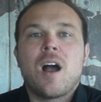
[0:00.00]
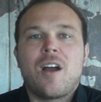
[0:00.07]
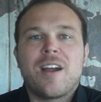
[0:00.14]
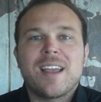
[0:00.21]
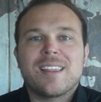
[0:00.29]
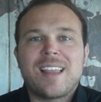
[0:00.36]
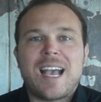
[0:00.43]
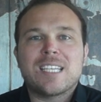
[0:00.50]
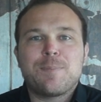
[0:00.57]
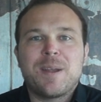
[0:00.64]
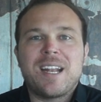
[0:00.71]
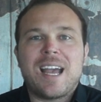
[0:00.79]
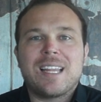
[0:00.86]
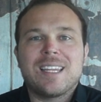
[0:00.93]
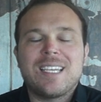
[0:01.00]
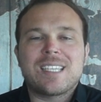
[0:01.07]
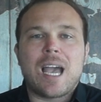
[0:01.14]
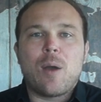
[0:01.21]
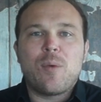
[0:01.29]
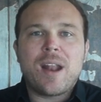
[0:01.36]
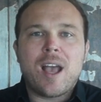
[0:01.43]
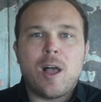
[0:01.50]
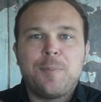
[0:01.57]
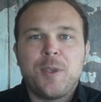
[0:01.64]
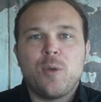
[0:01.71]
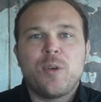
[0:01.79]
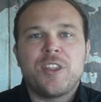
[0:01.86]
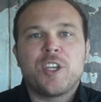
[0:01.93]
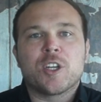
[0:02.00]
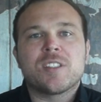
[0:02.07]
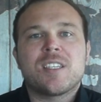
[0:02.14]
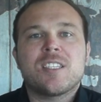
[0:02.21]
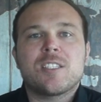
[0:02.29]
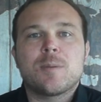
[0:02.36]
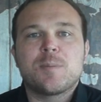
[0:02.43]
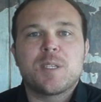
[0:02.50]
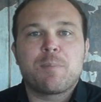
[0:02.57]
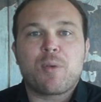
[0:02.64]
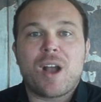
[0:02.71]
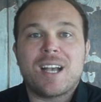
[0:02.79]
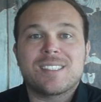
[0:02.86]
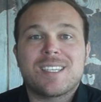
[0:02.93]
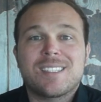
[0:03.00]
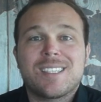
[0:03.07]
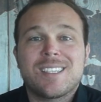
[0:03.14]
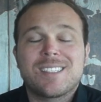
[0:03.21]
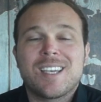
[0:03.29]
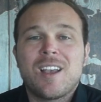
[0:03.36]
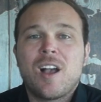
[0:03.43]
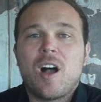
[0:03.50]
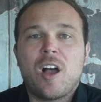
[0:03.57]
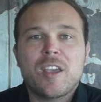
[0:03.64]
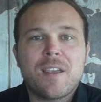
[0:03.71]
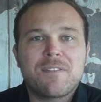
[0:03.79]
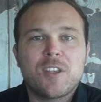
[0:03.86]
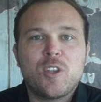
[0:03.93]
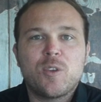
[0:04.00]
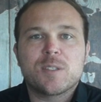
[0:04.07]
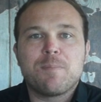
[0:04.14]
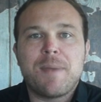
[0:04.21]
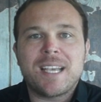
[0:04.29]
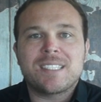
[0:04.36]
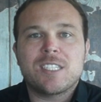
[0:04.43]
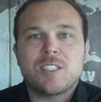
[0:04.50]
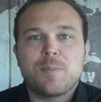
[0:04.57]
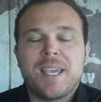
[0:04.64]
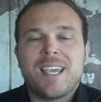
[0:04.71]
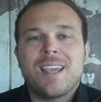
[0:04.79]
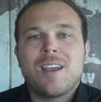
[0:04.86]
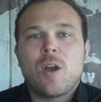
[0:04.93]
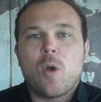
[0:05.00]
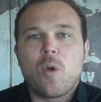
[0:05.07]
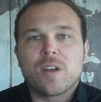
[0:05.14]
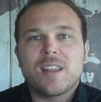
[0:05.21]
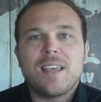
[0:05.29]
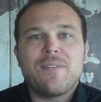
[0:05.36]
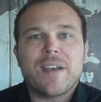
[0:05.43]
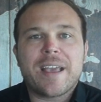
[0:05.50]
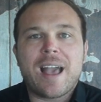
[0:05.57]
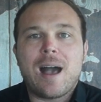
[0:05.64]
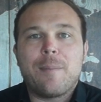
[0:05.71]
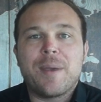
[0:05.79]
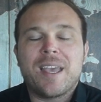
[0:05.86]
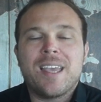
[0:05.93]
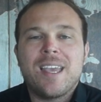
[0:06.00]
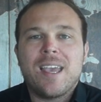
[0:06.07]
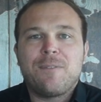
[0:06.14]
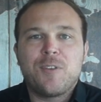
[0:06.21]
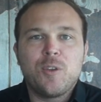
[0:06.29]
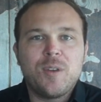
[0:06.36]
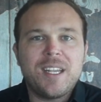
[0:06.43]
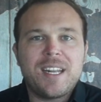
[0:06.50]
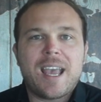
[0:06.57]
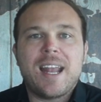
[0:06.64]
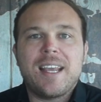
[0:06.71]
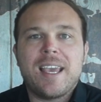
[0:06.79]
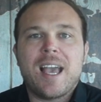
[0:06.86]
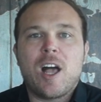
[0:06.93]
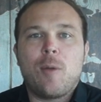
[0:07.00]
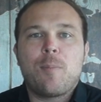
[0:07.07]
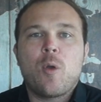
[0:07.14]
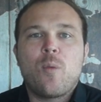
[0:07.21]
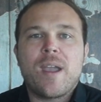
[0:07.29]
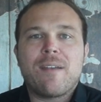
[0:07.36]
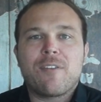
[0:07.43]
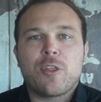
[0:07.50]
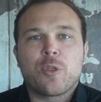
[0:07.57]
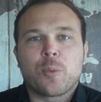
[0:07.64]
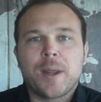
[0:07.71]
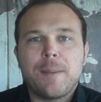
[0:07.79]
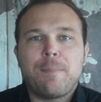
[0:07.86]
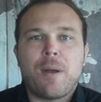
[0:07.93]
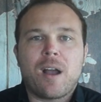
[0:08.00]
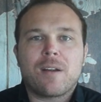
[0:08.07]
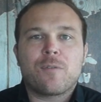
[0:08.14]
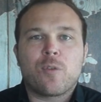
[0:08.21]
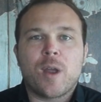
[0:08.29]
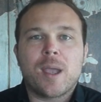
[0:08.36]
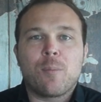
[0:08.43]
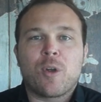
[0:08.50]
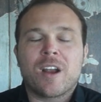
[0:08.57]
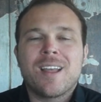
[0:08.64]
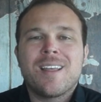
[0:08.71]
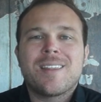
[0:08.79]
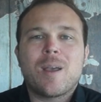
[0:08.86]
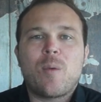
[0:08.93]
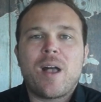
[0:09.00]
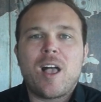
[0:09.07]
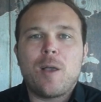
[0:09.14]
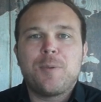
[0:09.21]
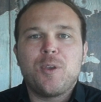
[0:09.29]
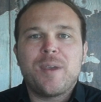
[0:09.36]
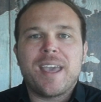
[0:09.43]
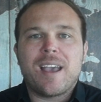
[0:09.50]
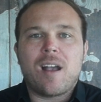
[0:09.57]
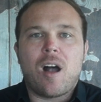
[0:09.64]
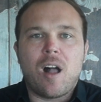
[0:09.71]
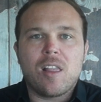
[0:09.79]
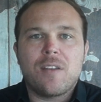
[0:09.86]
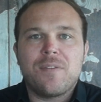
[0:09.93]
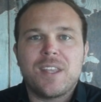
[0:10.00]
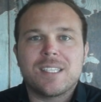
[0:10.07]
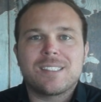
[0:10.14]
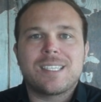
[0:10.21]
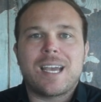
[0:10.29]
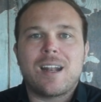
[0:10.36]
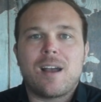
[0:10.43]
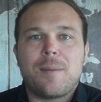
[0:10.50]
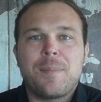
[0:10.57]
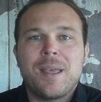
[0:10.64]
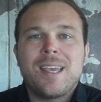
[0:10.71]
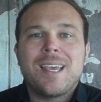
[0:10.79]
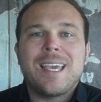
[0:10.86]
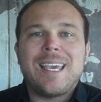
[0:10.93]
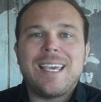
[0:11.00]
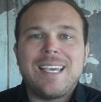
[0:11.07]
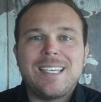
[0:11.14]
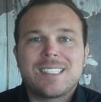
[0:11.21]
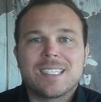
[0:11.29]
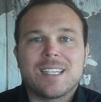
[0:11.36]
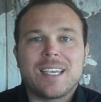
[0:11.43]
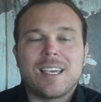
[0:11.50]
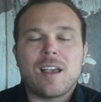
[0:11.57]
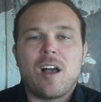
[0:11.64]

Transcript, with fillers: All right, last but not least, I want to help you with your systems and processes. All you have to do is message me or leave a comment if you need any help. We have a three-part framework that will help you get all of this set up easily.